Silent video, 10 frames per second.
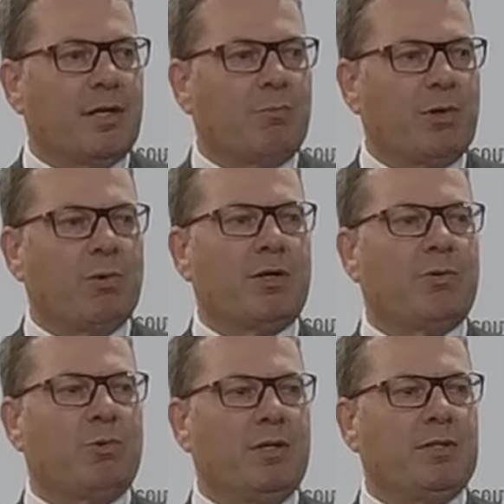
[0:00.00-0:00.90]
We're working
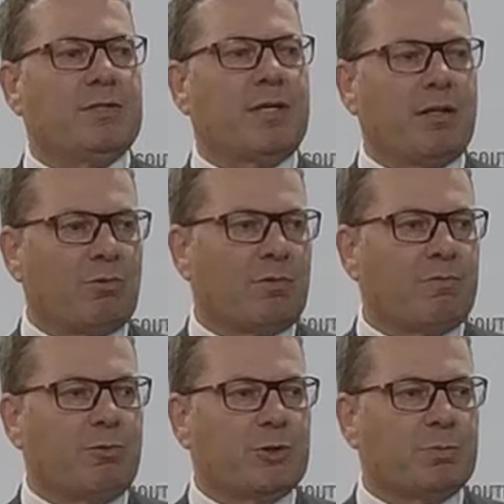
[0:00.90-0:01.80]
with interstate law
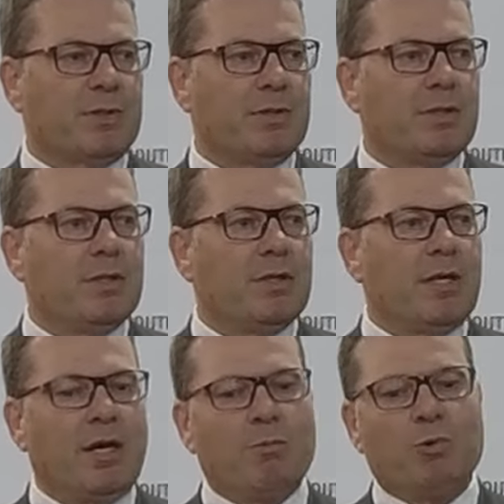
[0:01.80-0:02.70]
enforcement,
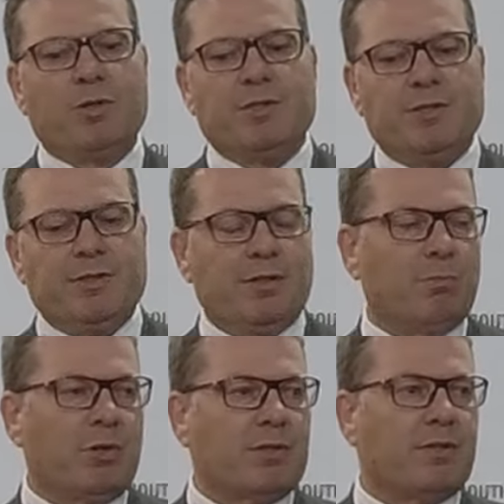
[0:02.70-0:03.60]
and we'll continue to
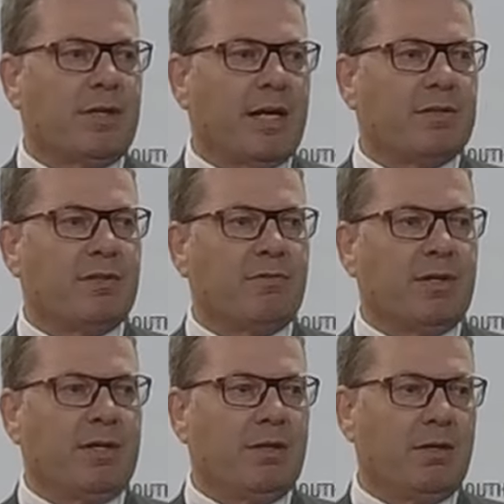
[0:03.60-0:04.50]
monitor the
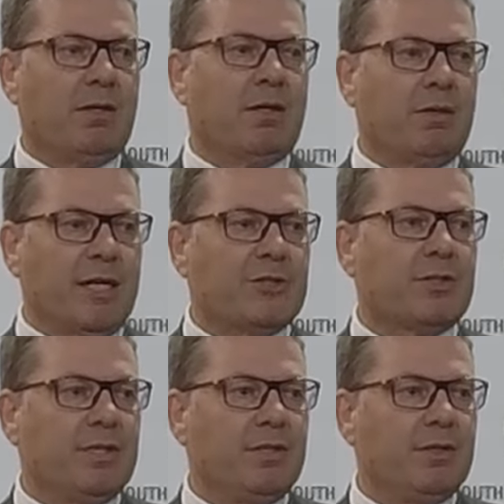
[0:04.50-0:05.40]
activity
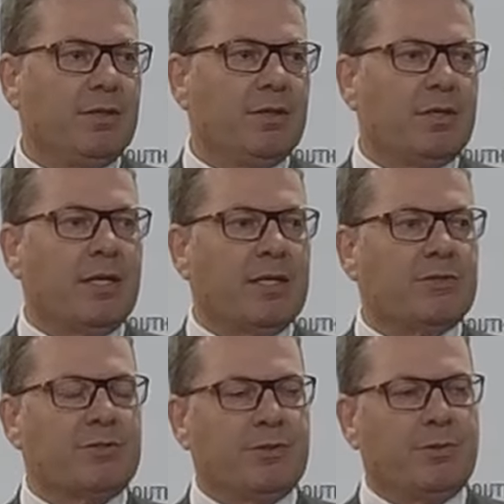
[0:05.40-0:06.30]
nationally
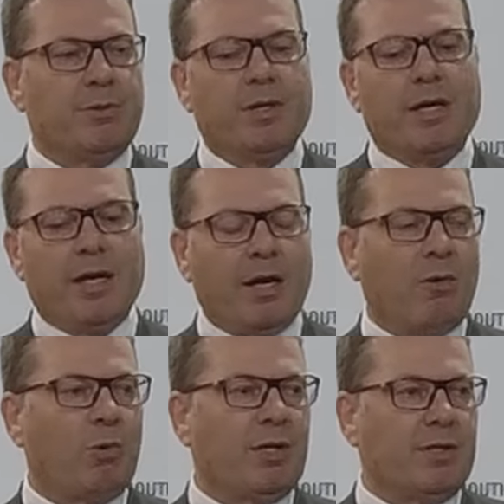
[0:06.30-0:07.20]
as to how
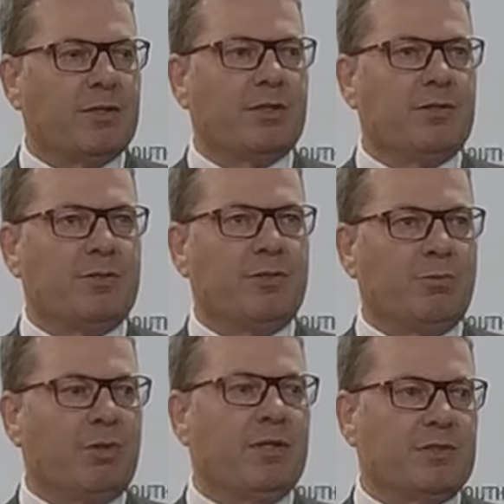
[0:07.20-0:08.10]
we need to continue
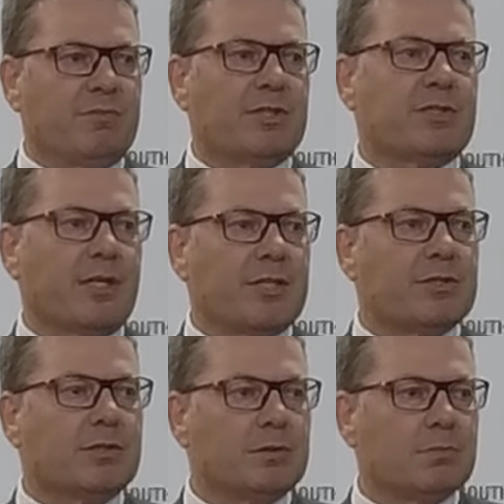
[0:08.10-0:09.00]
with this investigation.